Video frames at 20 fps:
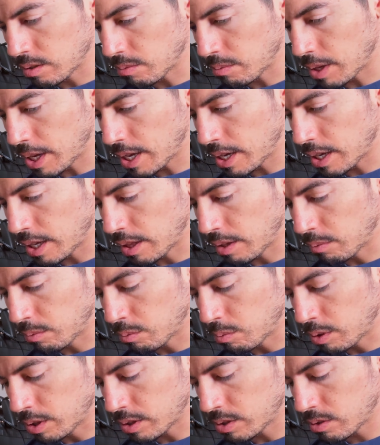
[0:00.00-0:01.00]
Okay, and then
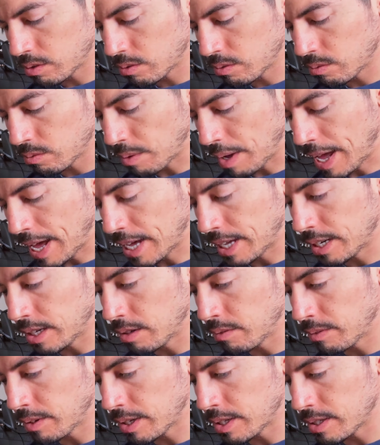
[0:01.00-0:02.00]
we'll want to add
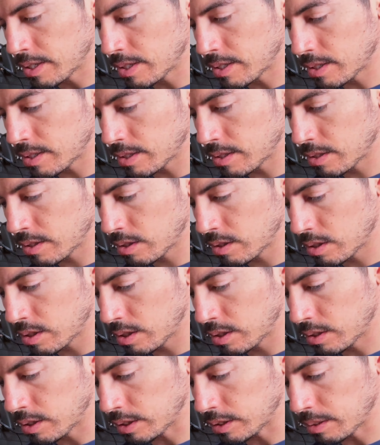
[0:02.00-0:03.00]
a device.
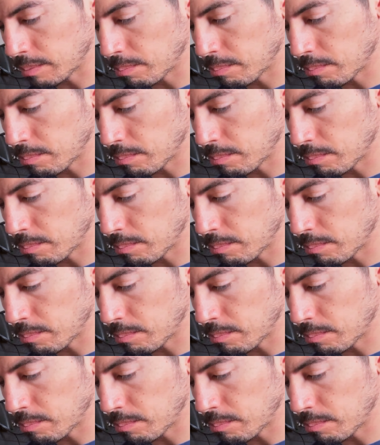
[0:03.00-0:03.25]
click the